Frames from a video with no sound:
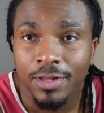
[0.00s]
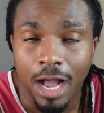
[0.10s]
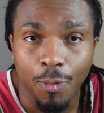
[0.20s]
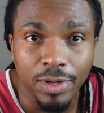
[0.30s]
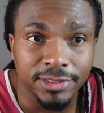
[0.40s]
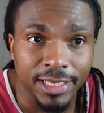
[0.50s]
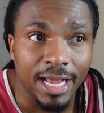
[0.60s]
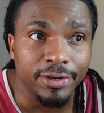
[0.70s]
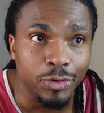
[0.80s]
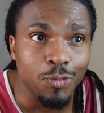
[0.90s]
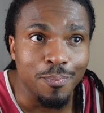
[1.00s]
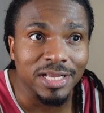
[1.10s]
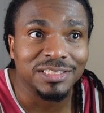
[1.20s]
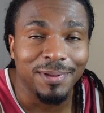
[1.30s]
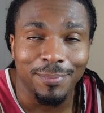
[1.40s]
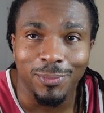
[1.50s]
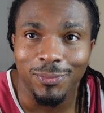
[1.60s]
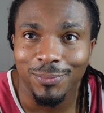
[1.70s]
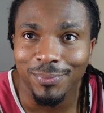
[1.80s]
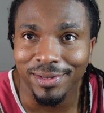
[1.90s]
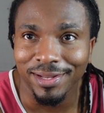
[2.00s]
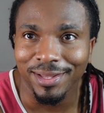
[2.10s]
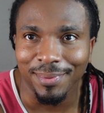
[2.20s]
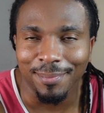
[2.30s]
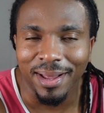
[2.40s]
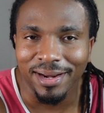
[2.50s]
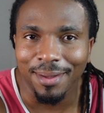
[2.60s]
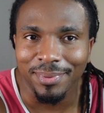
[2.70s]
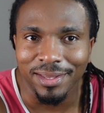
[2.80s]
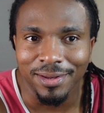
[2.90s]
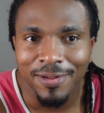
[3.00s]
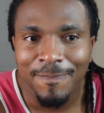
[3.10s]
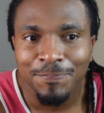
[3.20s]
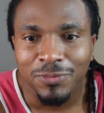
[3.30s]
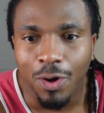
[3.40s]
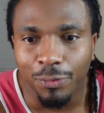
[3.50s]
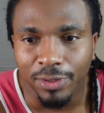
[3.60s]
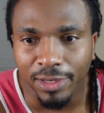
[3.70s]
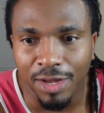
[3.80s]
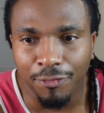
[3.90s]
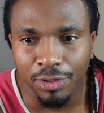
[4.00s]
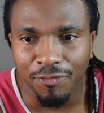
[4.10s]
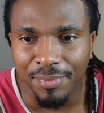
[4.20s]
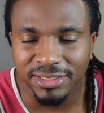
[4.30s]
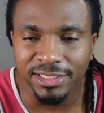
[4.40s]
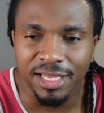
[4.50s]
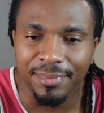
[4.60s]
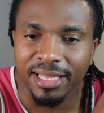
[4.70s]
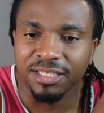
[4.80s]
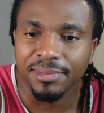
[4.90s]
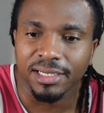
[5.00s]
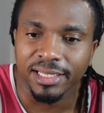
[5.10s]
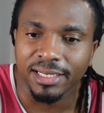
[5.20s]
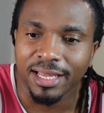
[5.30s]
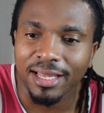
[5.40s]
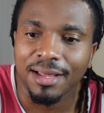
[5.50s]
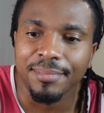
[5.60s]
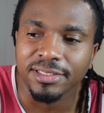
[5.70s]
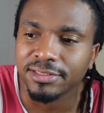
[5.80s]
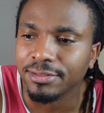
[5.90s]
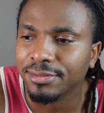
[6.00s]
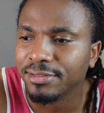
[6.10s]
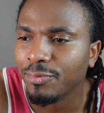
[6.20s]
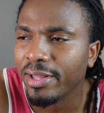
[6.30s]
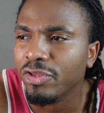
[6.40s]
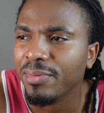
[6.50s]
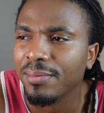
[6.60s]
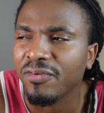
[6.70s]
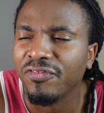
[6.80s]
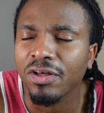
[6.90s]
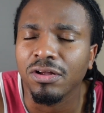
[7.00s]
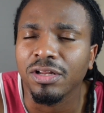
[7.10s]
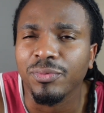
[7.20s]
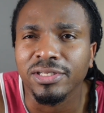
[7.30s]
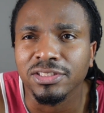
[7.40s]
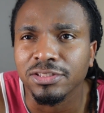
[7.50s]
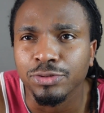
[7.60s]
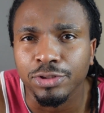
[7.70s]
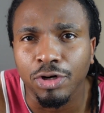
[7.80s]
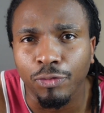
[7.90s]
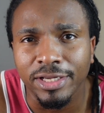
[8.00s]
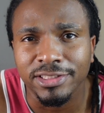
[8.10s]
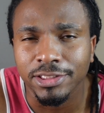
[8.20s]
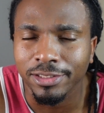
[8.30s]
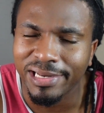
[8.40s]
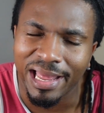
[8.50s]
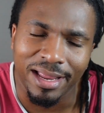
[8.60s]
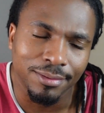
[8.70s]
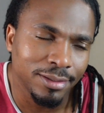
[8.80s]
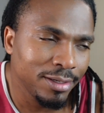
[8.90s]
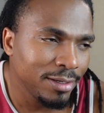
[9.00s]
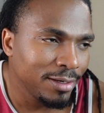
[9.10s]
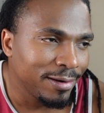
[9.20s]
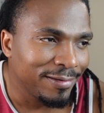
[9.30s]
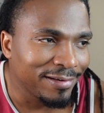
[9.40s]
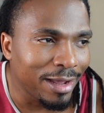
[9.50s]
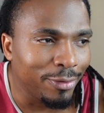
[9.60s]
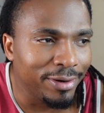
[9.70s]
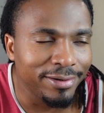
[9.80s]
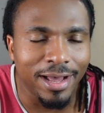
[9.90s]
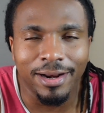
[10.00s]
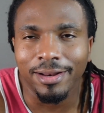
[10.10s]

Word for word: I would say I do miss people, but it might not be on the level of missing them intimately. Like I missed the way you made me feel and we just used to caress each other. Nah, no, not,